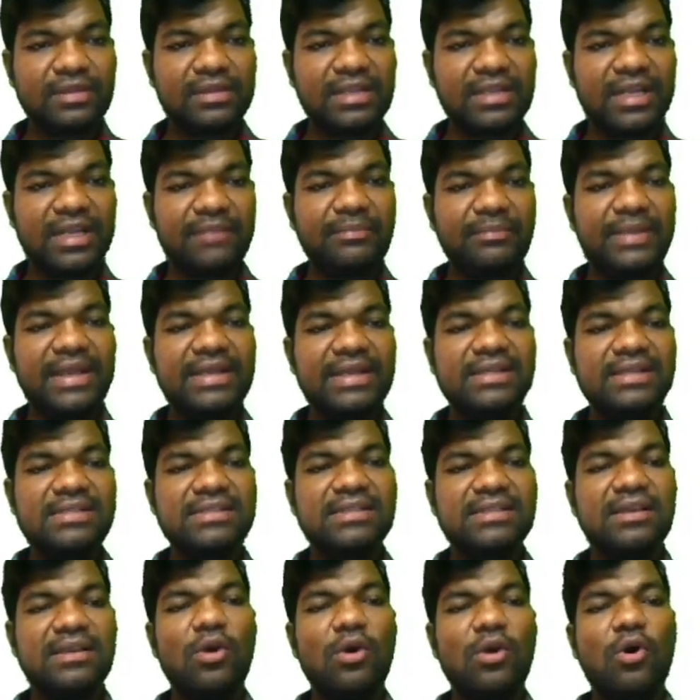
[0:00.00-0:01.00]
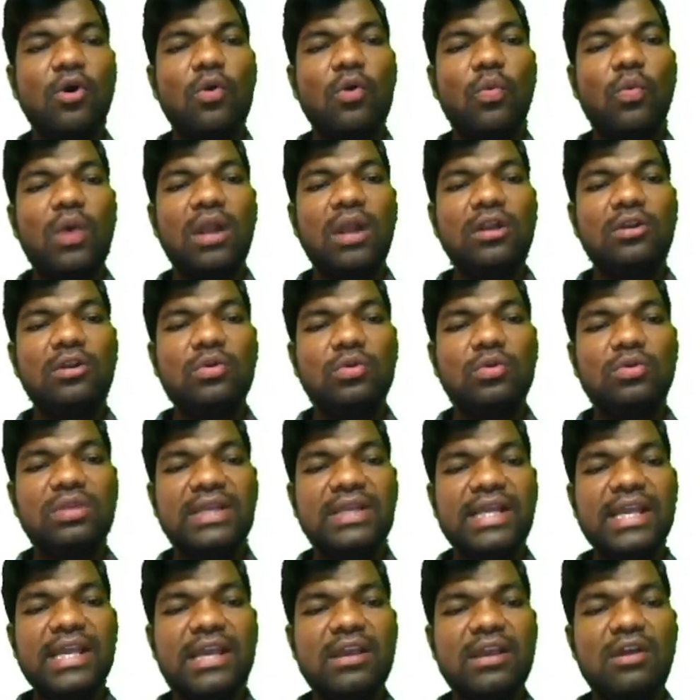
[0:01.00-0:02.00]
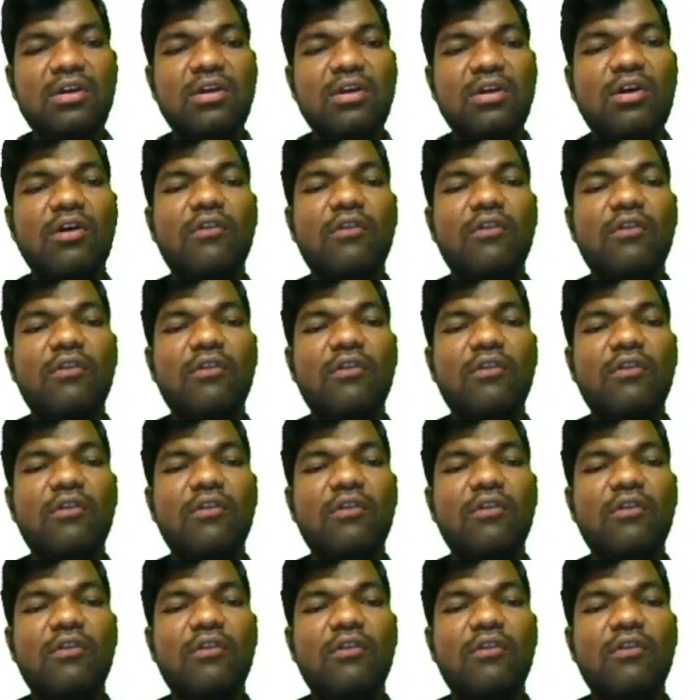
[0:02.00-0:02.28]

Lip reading: That means 1 2 3